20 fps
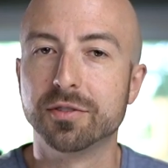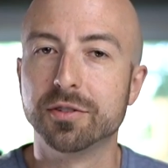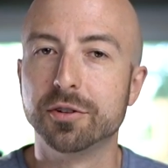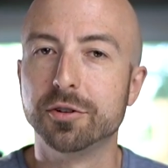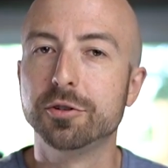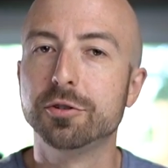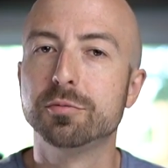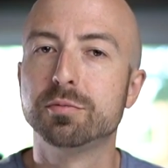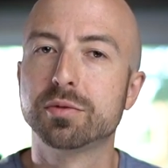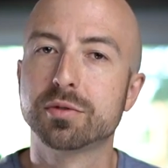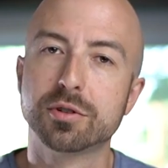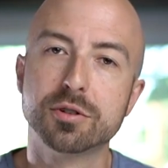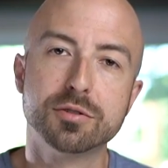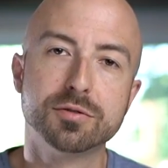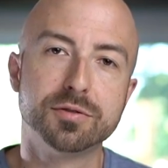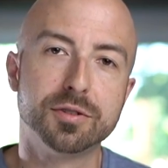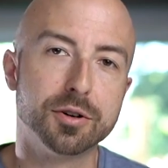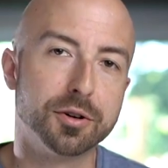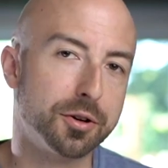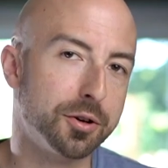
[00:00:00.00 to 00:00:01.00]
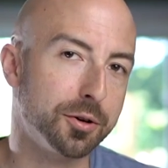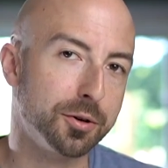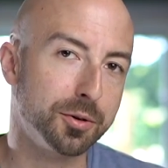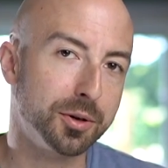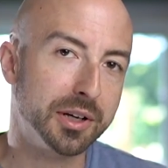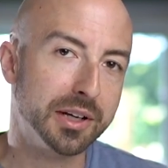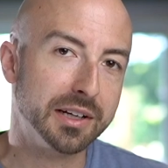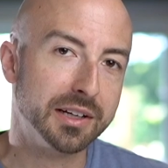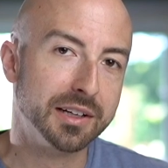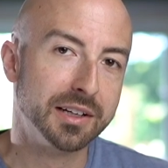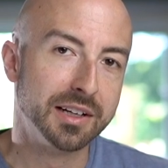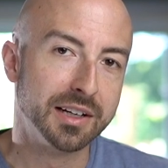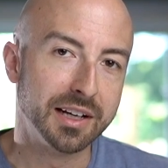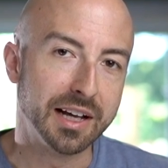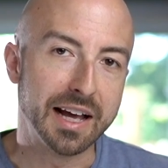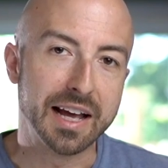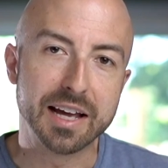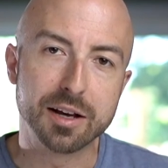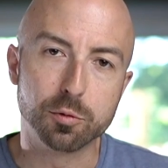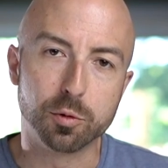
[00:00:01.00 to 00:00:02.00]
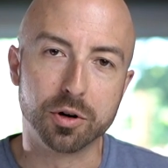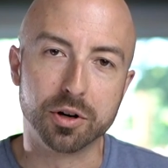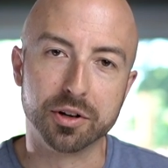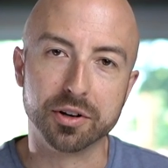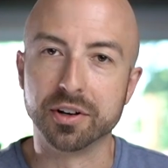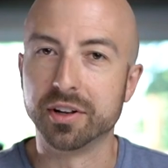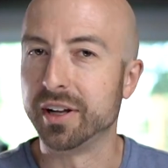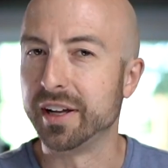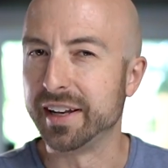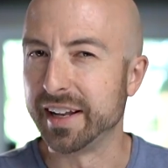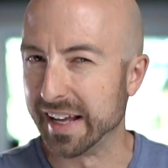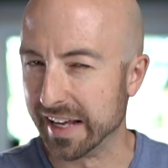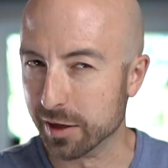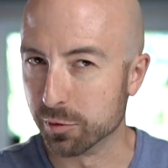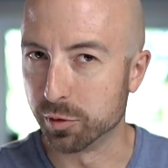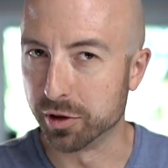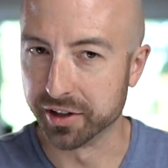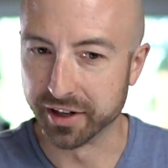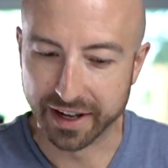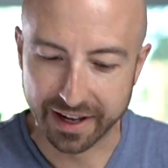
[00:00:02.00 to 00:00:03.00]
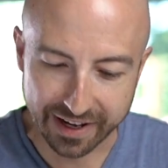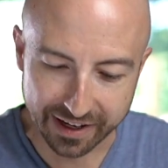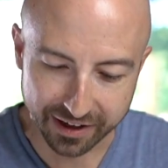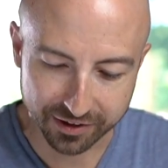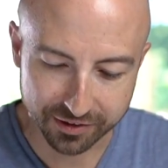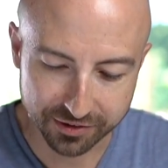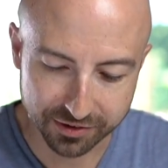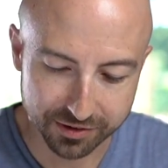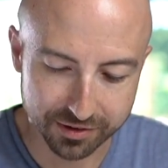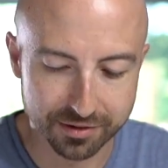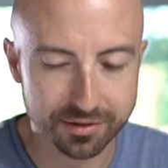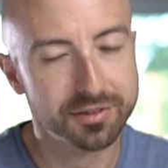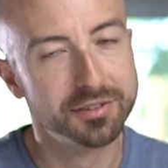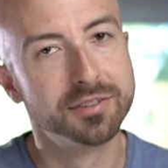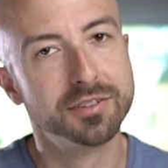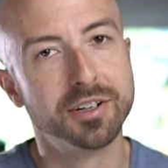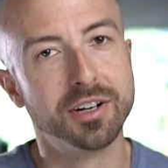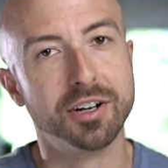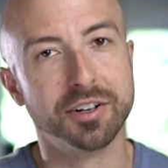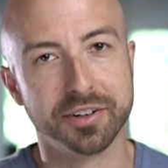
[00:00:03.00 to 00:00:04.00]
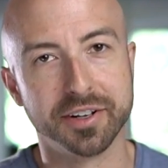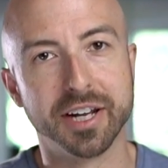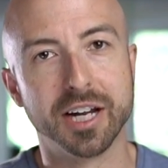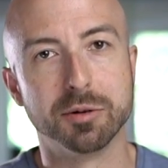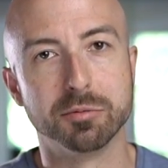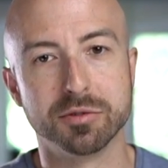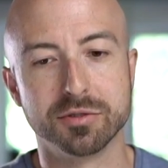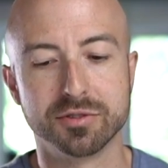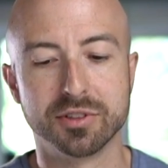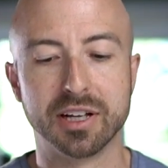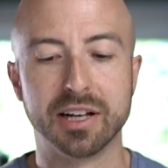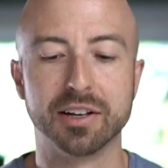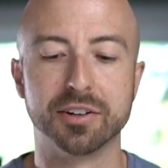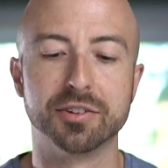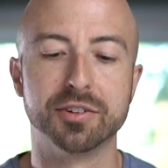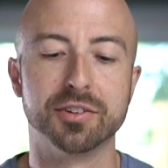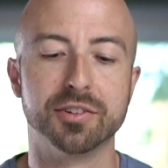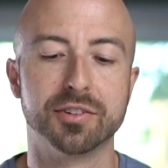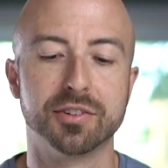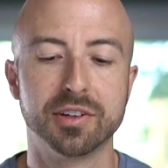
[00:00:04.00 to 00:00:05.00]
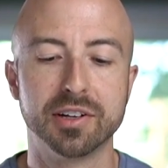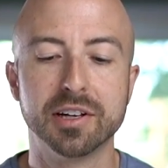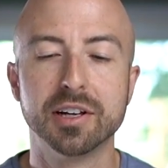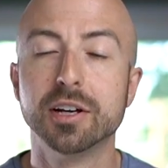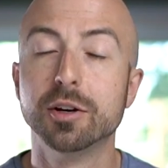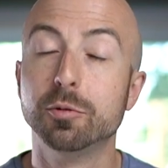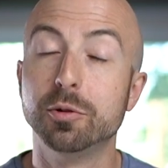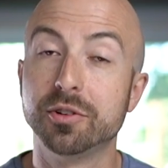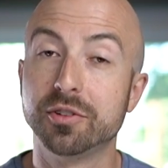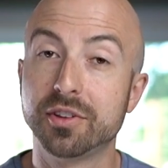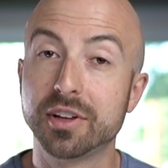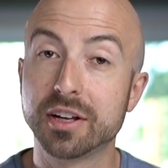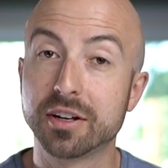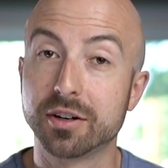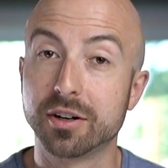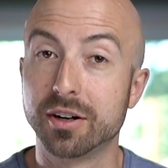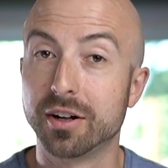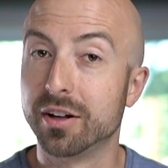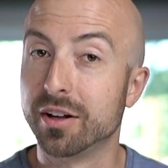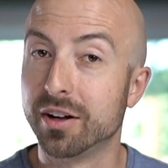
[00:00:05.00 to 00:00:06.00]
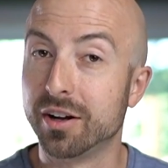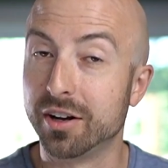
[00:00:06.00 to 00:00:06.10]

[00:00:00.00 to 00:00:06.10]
of the new Profoto A one and A one X on-camera flashes, which they call